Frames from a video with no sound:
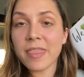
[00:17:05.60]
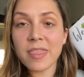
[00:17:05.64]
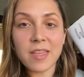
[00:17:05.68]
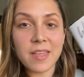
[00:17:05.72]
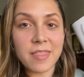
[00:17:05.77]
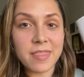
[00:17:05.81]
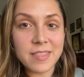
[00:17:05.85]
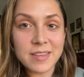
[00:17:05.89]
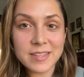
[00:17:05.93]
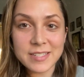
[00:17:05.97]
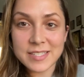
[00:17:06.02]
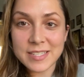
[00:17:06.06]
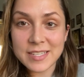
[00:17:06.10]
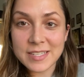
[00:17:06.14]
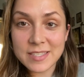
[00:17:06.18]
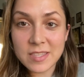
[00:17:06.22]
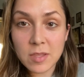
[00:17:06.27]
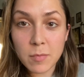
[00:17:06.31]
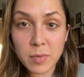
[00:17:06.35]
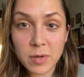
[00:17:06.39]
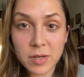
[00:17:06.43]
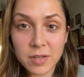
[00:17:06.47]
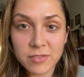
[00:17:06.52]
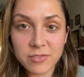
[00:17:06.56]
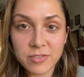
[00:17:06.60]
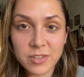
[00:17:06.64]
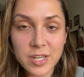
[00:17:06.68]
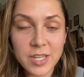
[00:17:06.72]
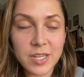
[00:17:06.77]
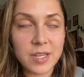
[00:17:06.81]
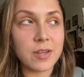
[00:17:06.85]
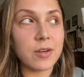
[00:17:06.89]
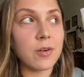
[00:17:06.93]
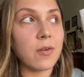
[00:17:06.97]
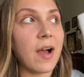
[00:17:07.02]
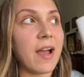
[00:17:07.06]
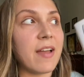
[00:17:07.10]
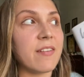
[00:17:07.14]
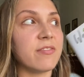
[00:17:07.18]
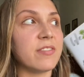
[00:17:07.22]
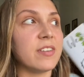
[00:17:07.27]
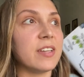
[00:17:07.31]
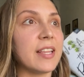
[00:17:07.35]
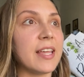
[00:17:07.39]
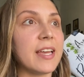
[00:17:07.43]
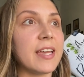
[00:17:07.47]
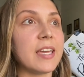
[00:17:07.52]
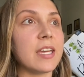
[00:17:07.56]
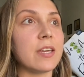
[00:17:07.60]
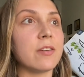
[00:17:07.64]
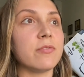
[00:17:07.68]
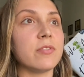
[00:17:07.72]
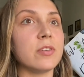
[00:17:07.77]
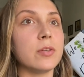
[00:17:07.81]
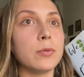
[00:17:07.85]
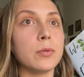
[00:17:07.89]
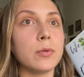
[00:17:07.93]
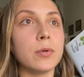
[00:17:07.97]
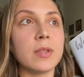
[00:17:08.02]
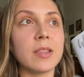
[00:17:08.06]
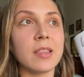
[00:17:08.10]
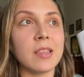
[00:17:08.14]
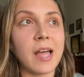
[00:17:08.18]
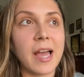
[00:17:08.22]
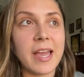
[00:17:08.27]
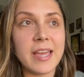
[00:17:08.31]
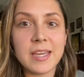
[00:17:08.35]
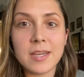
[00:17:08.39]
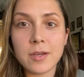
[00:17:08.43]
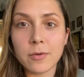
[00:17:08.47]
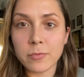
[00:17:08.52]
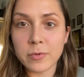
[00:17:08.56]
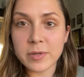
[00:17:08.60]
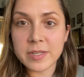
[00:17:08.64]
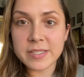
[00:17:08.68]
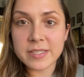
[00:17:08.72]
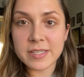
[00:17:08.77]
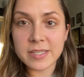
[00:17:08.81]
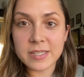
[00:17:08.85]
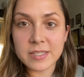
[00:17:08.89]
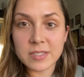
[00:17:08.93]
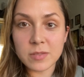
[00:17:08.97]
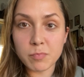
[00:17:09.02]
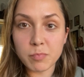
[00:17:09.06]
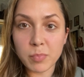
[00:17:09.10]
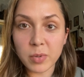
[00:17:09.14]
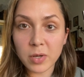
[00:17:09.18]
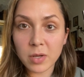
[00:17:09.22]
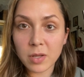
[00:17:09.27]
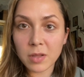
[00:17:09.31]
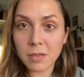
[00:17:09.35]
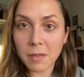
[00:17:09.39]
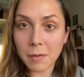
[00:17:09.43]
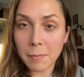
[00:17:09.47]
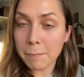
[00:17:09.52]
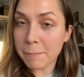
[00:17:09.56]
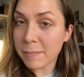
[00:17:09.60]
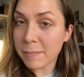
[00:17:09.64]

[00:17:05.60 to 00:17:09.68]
then this is the book for you. I feel like if you like Reese's book club